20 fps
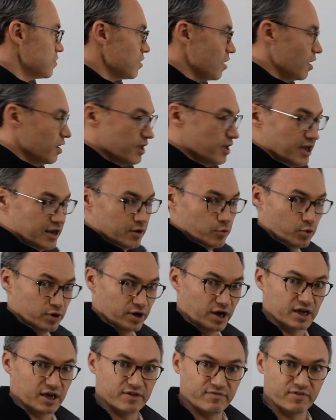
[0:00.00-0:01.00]
Again, we're
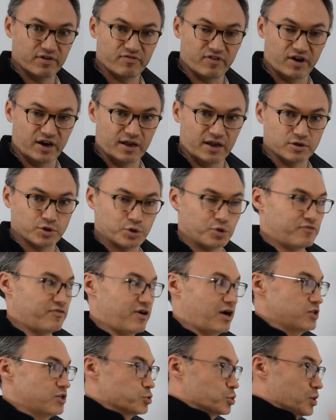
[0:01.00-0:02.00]
not giving financial
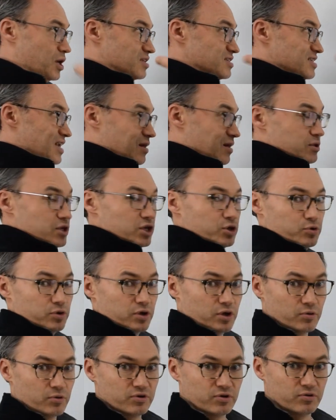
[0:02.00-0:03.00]
advice. We're not telling you to
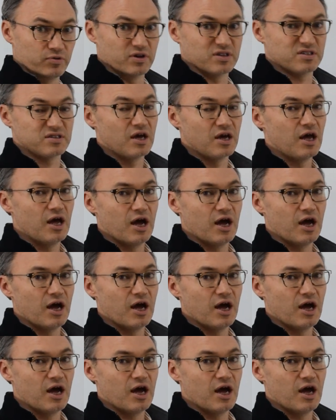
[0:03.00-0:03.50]
go do this.